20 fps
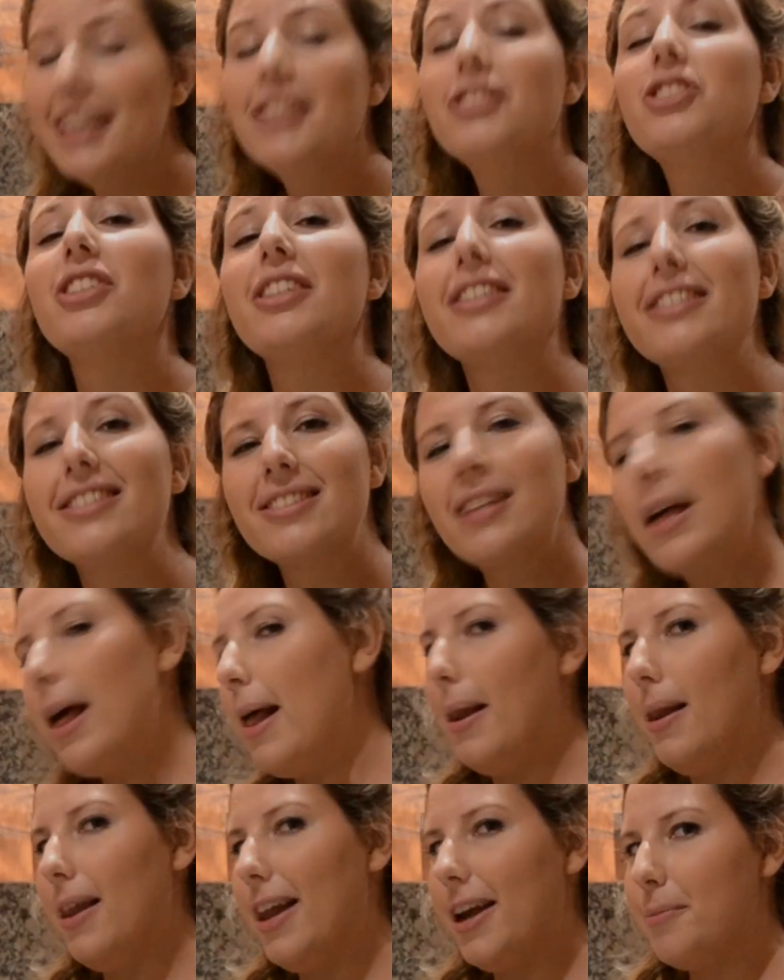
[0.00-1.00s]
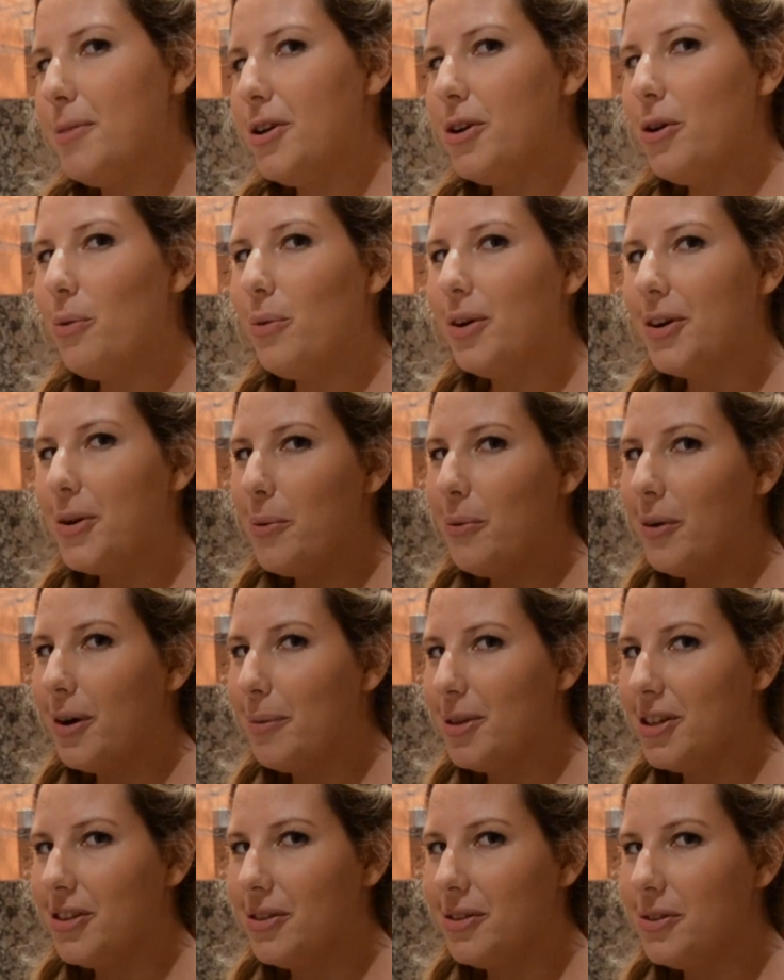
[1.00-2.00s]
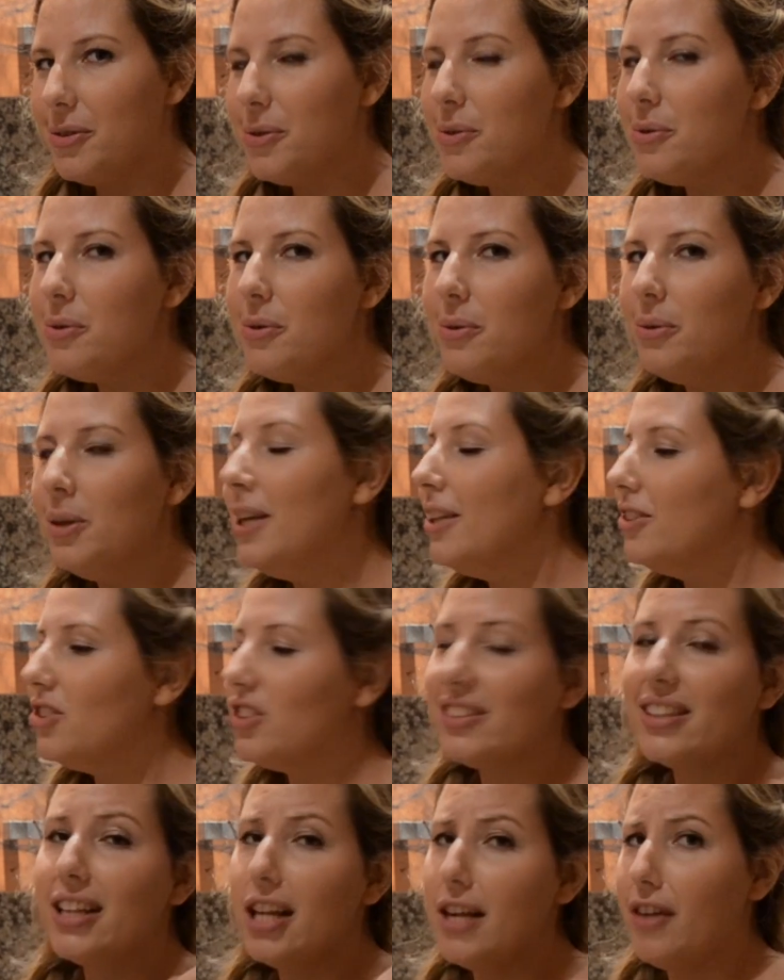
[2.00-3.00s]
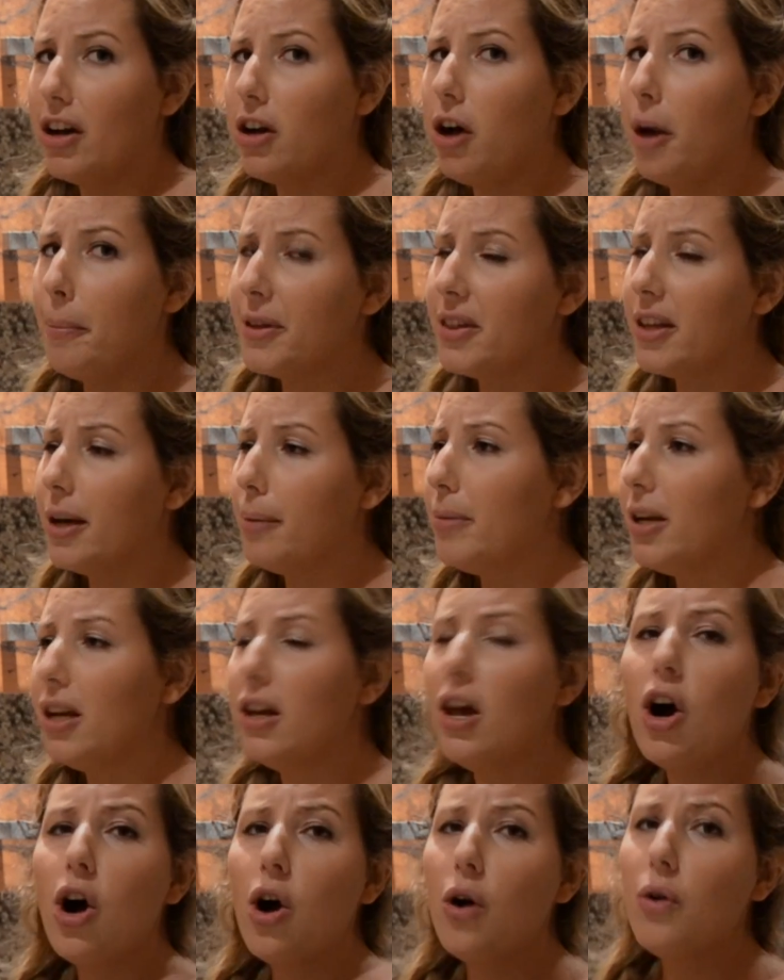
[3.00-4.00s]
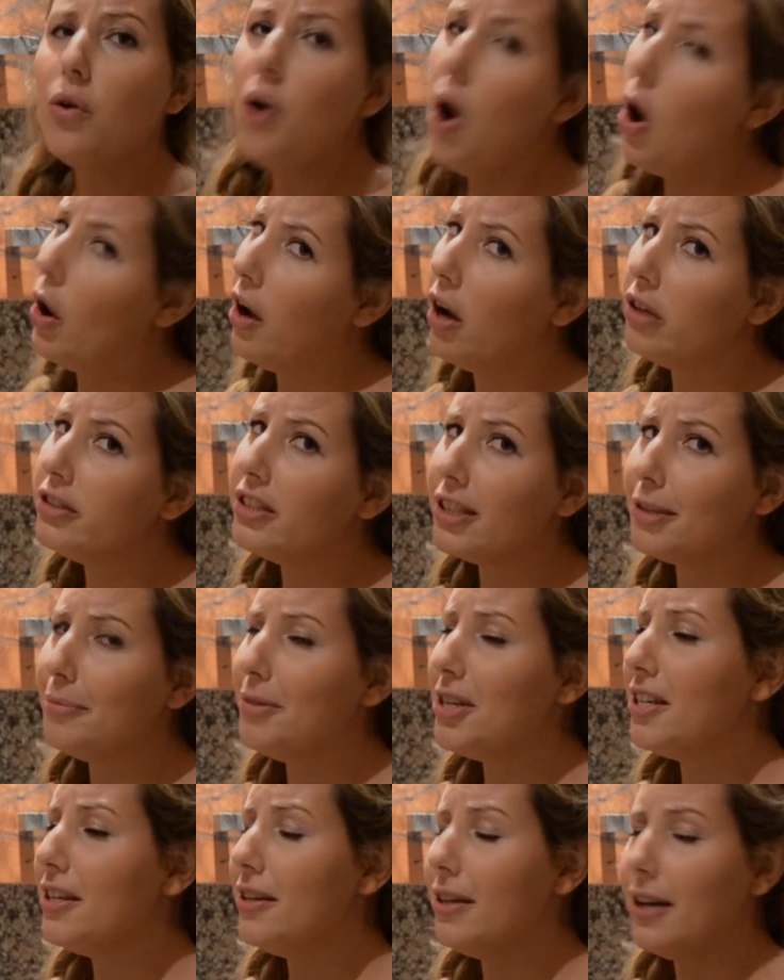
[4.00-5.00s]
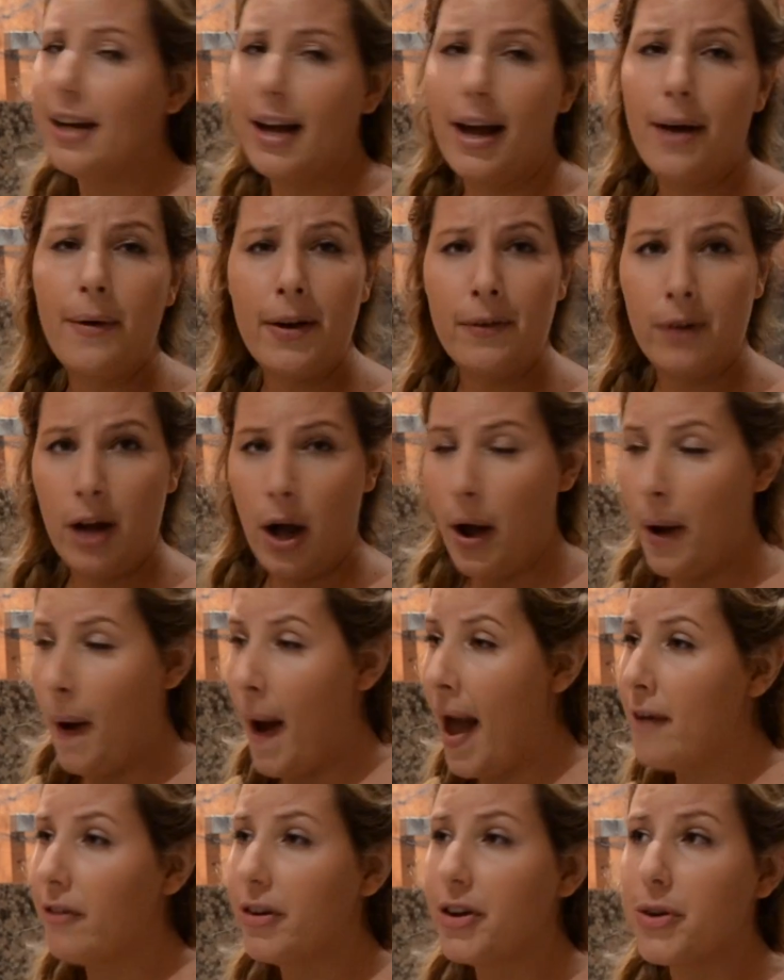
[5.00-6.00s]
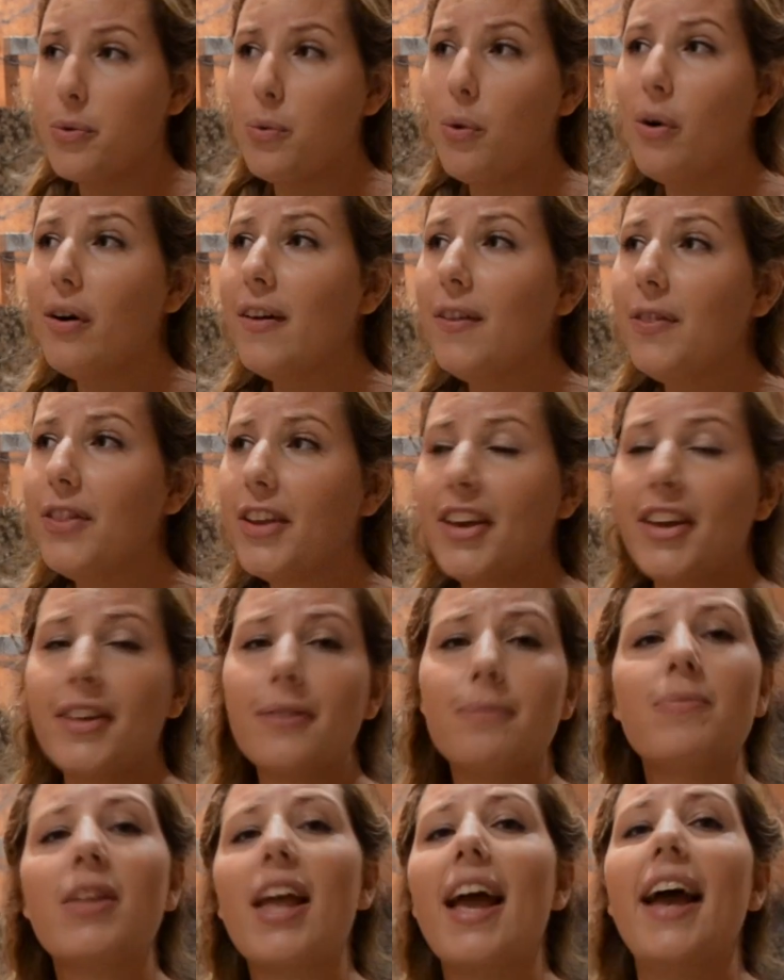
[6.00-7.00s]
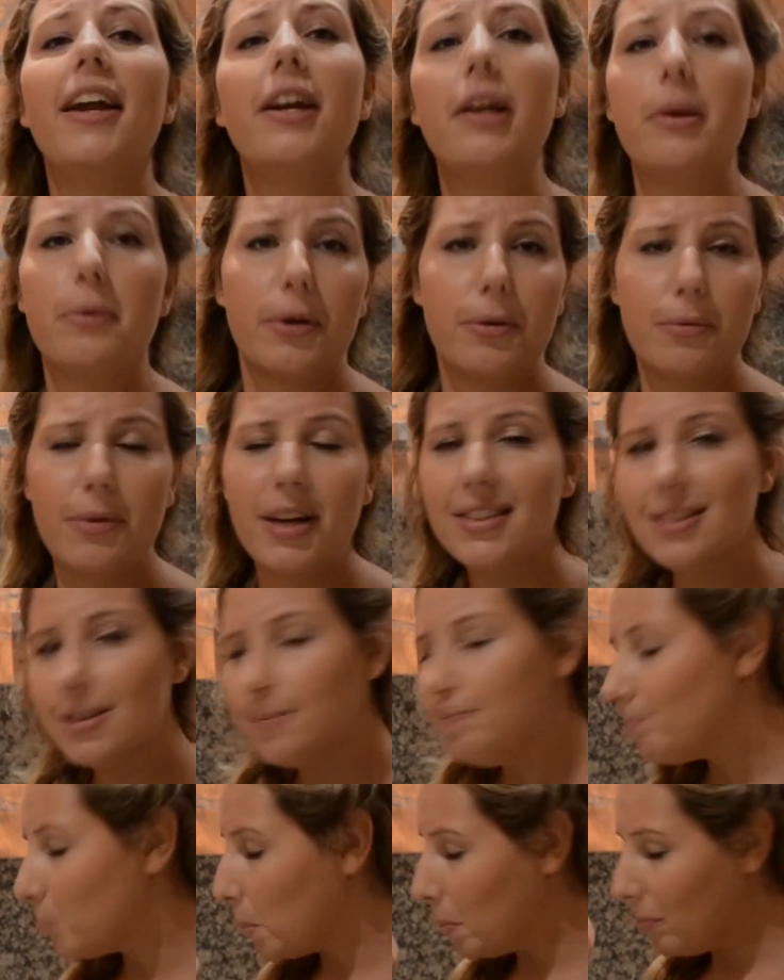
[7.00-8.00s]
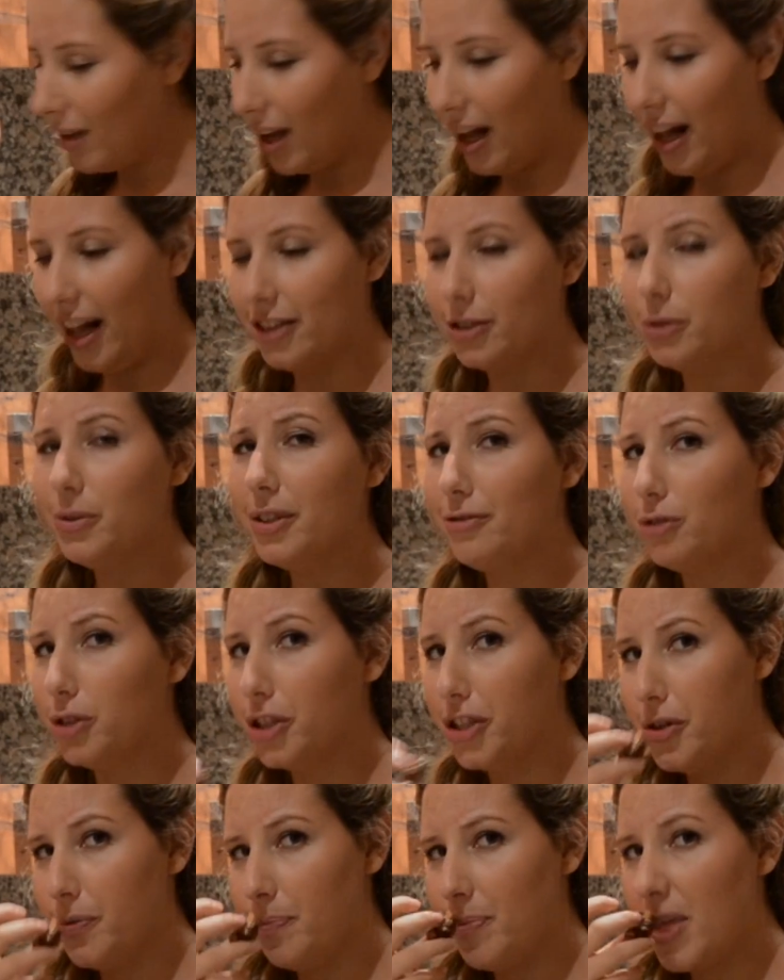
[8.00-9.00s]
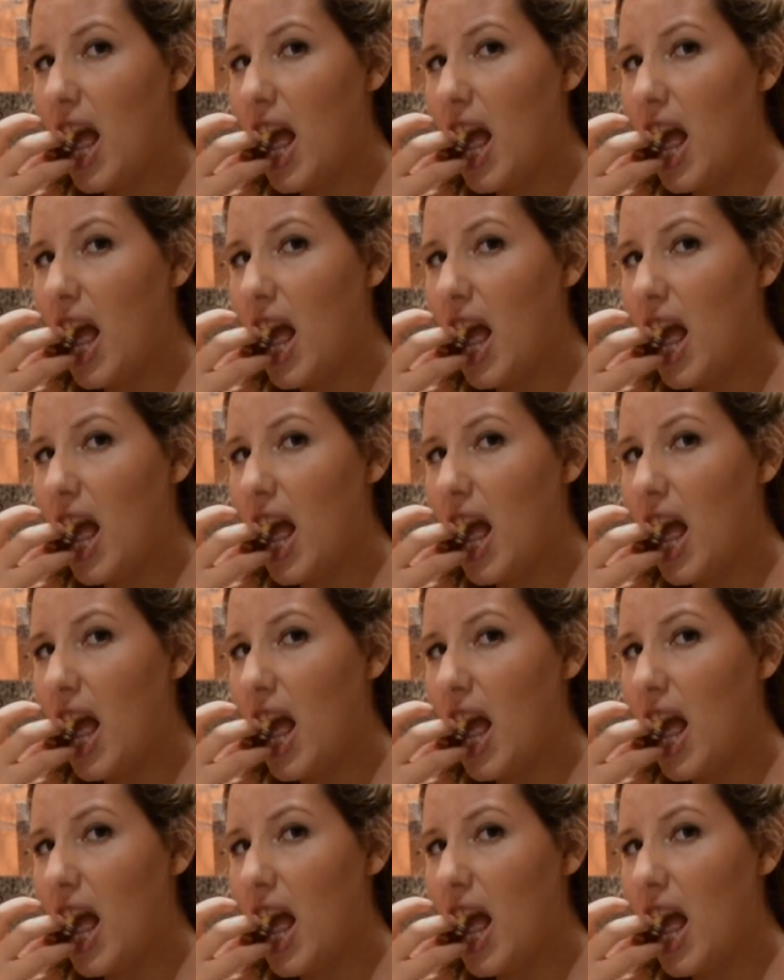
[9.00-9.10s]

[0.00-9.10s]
just let me know what you want me to do. Just leave a comment down below or contact me however you want, and any request, I'll do it for you.